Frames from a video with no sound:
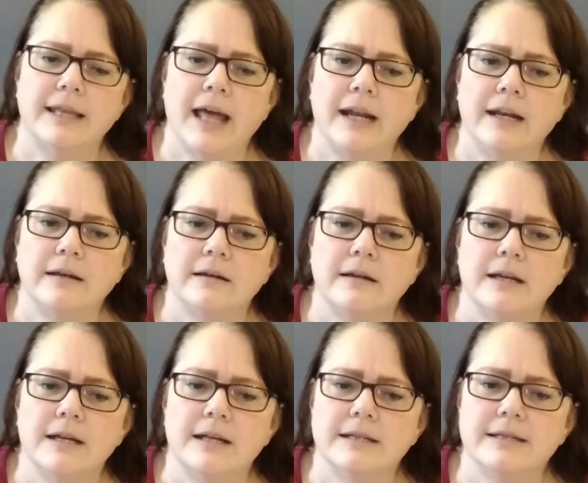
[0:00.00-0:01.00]
Then
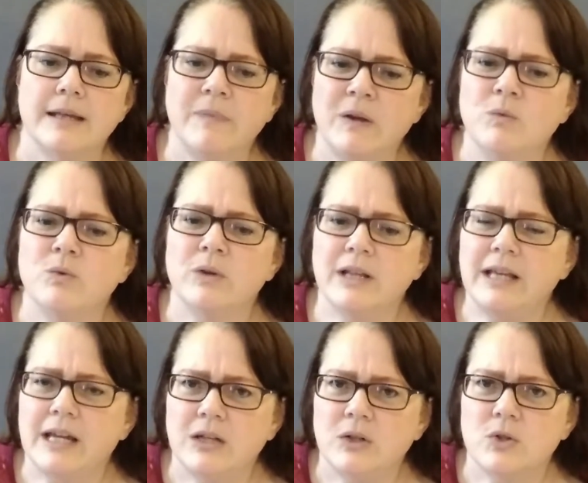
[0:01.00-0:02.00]
something
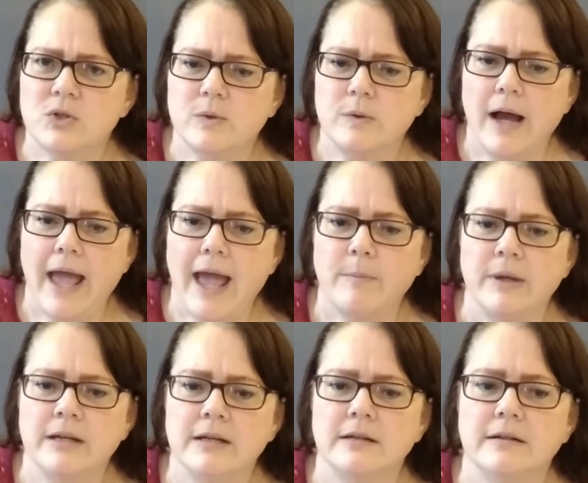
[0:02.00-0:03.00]
really unusual
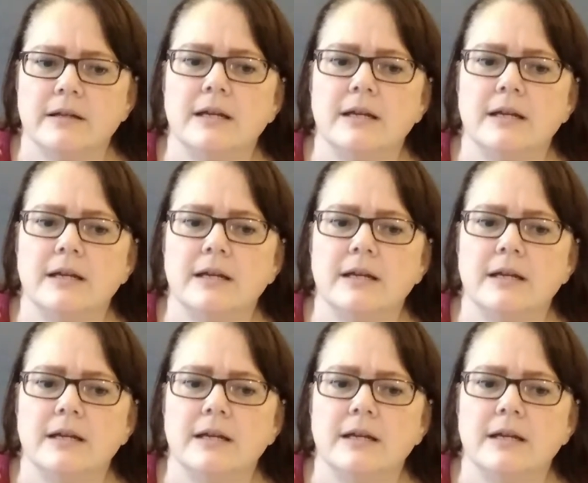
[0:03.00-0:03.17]
happened.